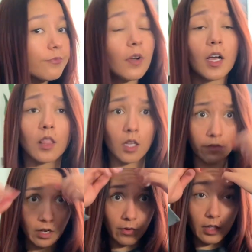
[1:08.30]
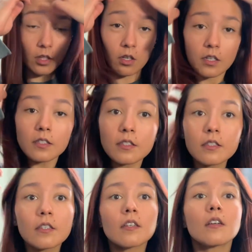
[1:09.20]
I love how it looks.
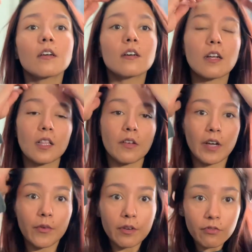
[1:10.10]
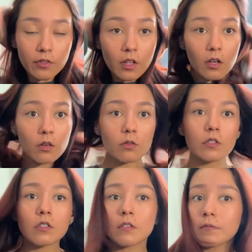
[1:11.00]
I love how it flows.